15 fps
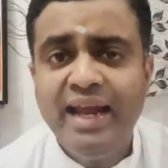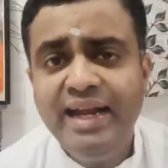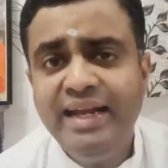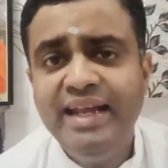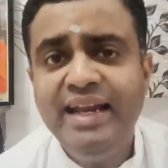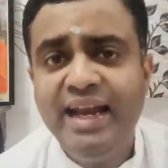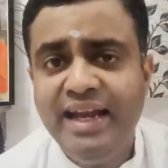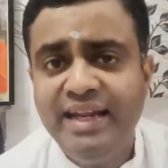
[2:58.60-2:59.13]

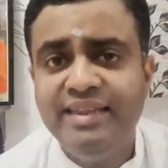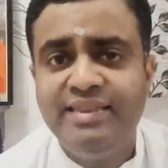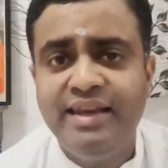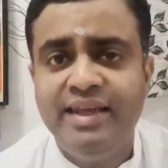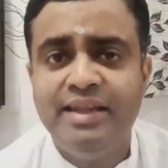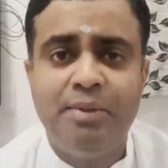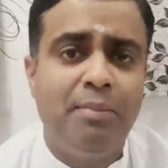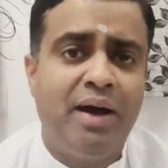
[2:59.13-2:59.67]

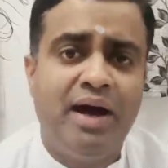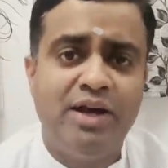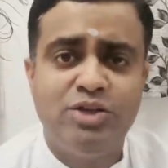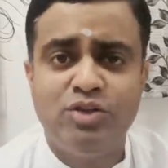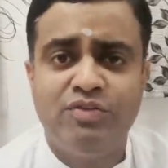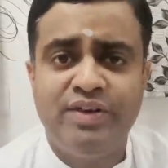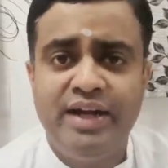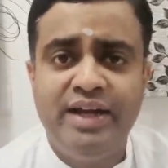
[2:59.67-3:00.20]
1983, the March
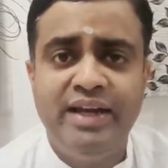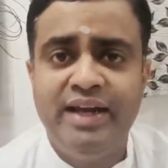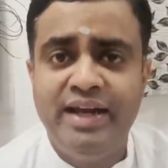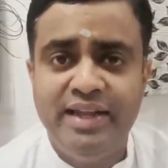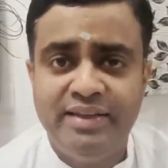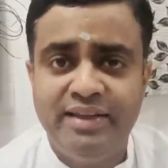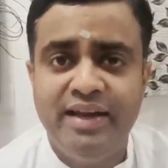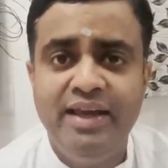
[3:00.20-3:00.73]
of
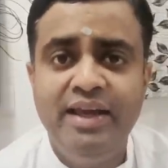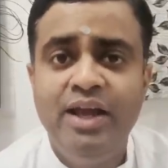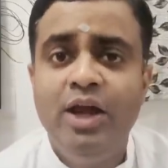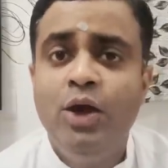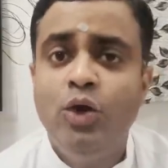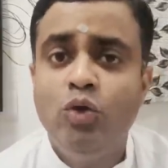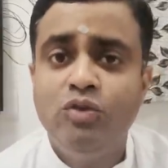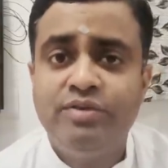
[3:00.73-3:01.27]
1983,
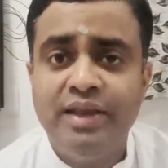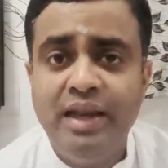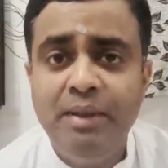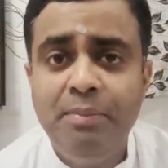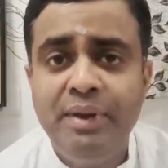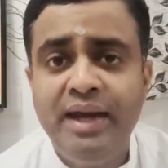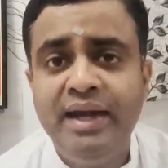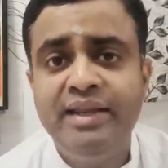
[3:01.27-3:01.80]
to
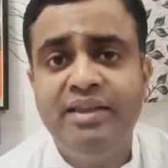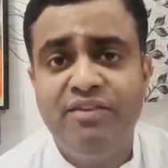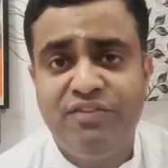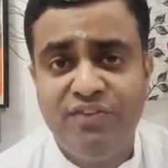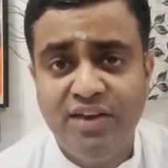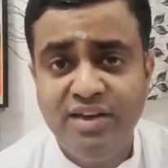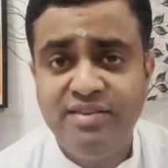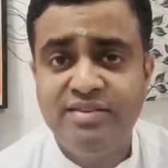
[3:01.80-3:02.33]
celebrate the
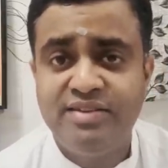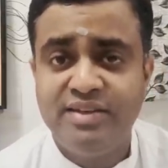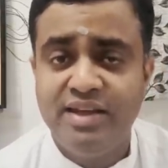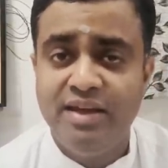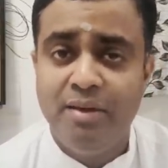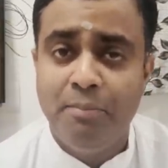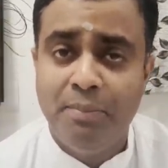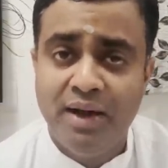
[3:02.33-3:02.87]
first
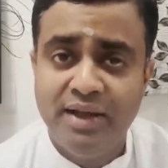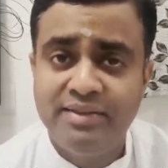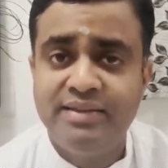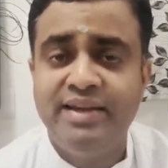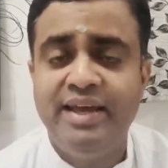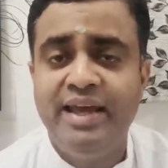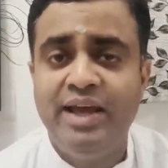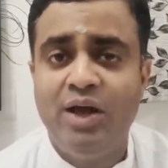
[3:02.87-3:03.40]

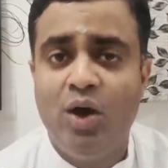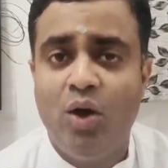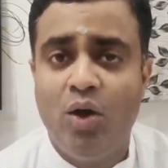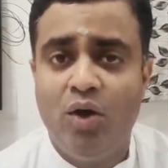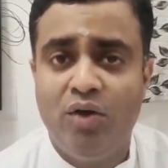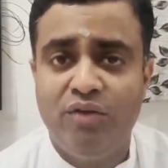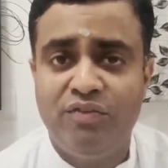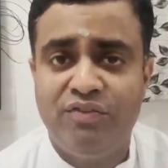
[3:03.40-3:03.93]
birthday
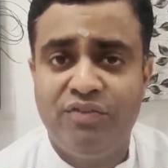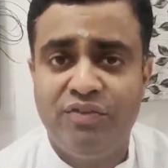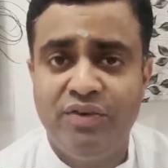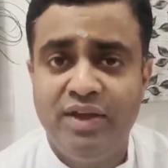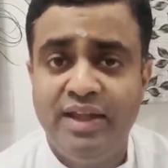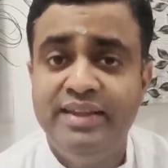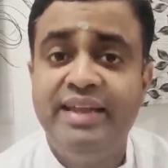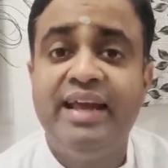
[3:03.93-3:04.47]
of
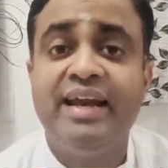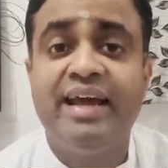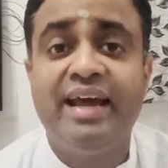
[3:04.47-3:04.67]
their